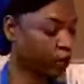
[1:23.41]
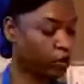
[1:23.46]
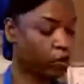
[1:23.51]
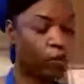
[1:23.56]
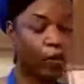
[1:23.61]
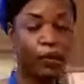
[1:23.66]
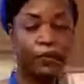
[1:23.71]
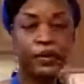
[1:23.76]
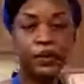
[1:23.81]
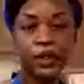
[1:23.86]

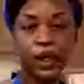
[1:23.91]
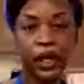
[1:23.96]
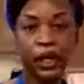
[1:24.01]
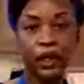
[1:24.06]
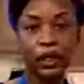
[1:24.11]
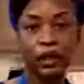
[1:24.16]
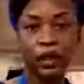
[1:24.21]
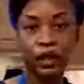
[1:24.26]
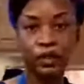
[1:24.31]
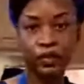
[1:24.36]

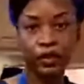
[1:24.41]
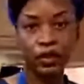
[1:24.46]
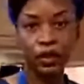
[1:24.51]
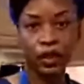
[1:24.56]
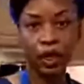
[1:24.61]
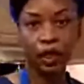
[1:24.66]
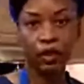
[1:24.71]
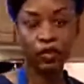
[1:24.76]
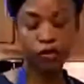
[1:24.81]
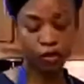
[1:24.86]
website either
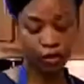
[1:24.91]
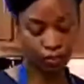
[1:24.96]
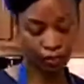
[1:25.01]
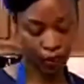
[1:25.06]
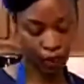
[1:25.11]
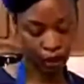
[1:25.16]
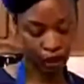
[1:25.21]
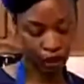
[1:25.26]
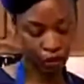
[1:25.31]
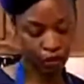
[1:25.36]
tonight or
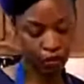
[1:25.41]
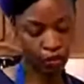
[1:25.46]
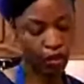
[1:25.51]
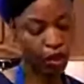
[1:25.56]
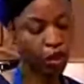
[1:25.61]
tomorrow.